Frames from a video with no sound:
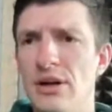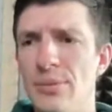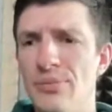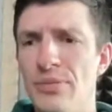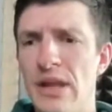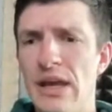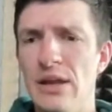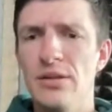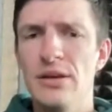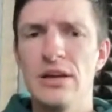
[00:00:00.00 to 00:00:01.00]

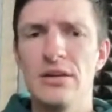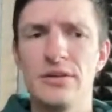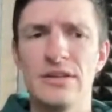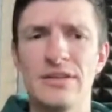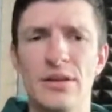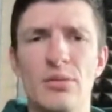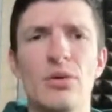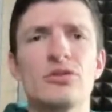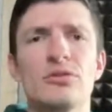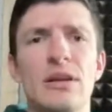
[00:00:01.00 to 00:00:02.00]
in the end, I think the
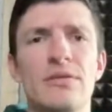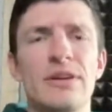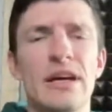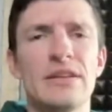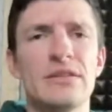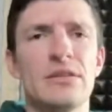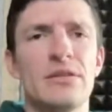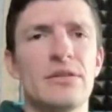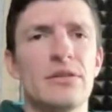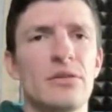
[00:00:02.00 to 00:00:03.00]
most relevant
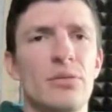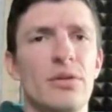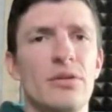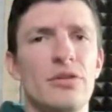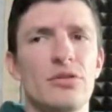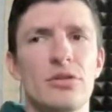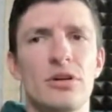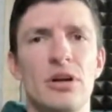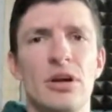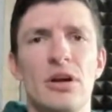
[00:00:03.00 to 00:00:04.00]
asset within
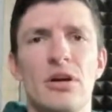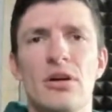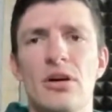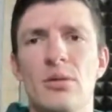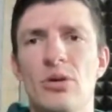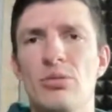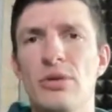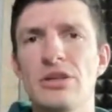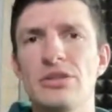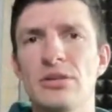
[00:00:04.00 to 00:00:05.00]
your
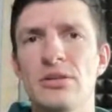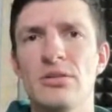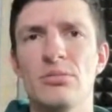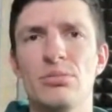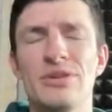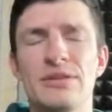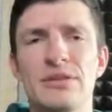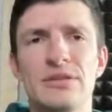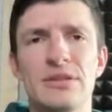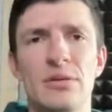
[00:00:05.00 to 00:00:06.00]
operation
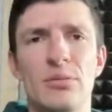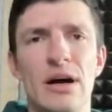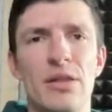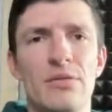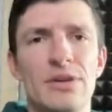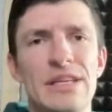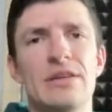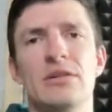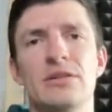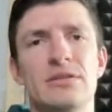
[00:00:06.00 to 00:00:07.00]
business are the
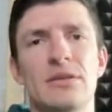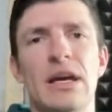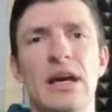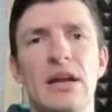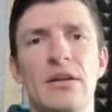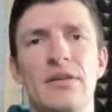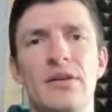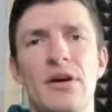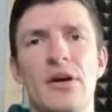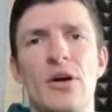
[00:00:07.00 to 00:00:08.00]
vehicles. And
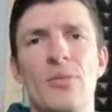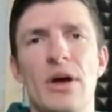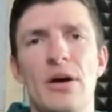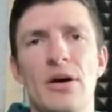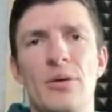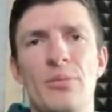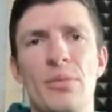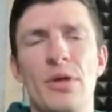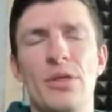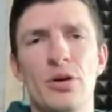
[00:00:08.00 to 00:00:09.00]

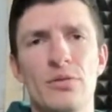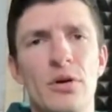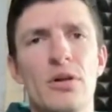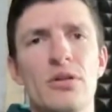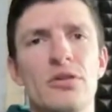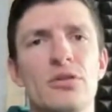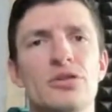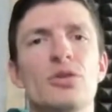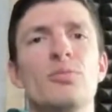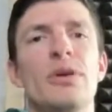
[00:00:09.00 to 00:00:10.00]
the overall goal
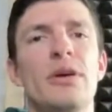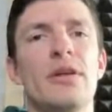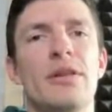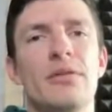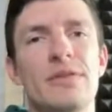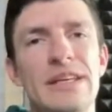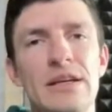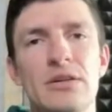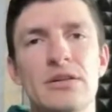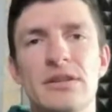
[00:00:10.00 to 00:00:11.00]
should be that the
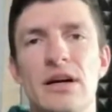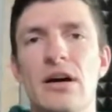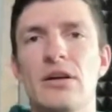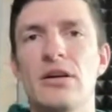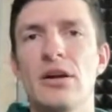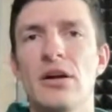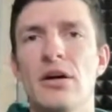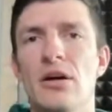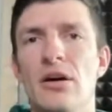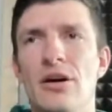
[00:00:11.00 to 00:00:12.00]
vehicles are
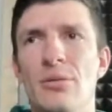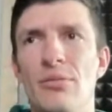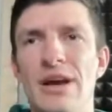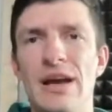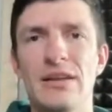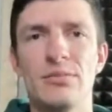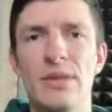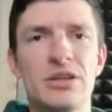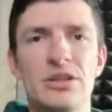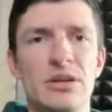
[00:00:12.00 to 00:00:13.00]
as
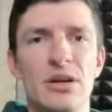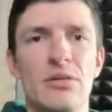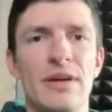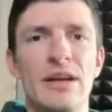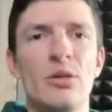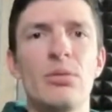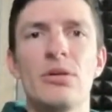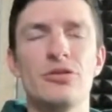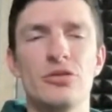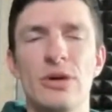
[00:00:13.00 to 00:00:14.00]
much
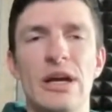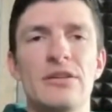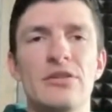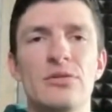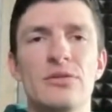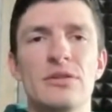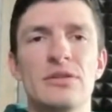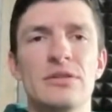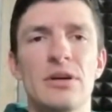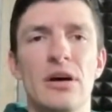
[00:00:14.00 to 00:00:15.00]
available to your end
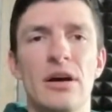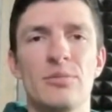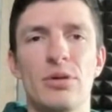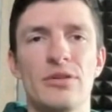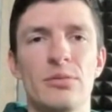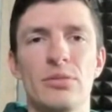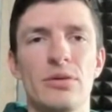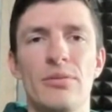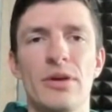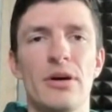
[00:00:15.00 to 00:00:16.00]
users as
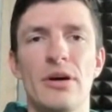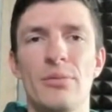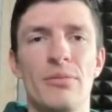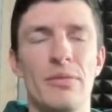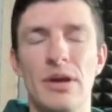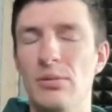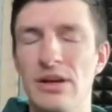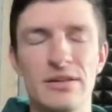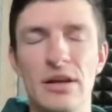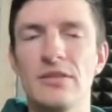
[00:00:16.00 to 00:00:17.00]
possible. In
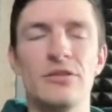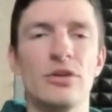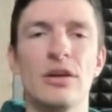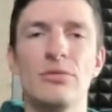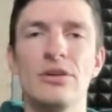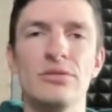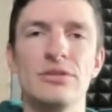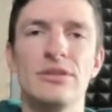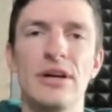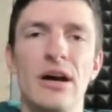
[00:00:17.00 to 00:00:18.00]
best case, you can reduce
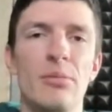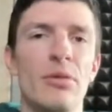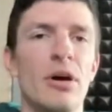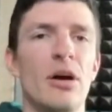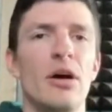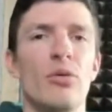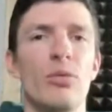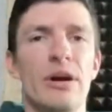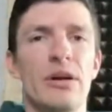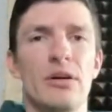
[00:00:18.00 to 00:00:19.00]
the time
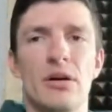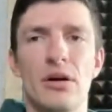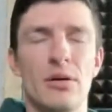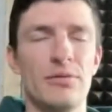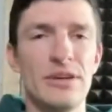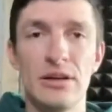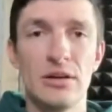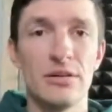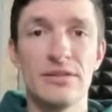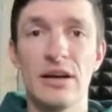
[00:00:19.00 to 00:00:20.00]
where
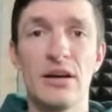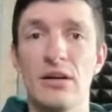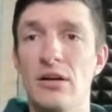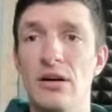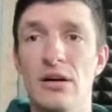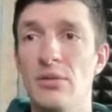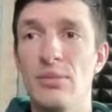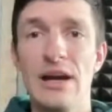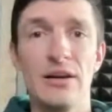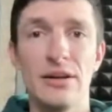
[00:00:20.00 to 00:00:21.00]
vehicles are
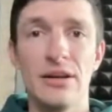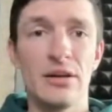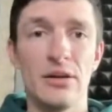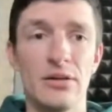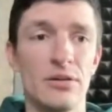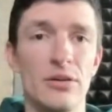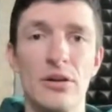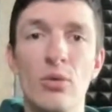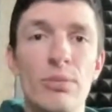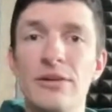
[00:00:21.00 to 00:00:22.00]
idling in a
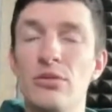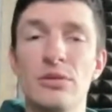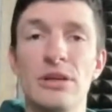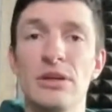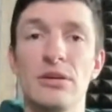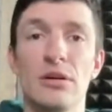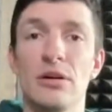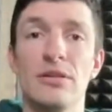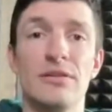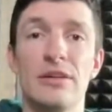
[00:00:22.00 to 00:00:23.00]
low battery
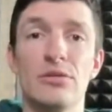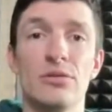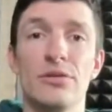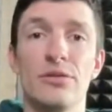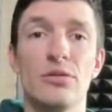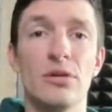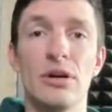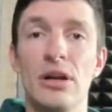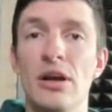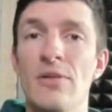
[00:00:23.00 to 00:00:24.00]
status
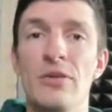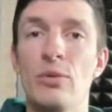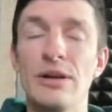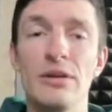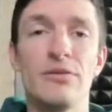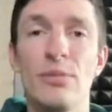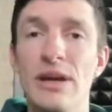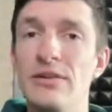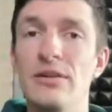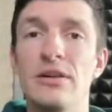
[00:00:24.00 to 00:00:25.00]
or waiting for
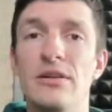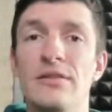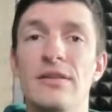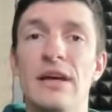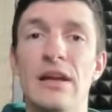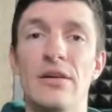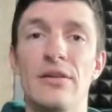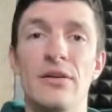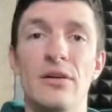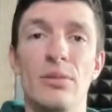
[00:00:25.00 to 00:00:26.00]
maintenance. And
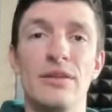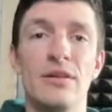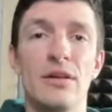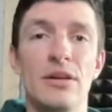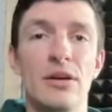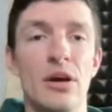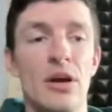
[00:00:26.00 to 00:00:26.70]
basically,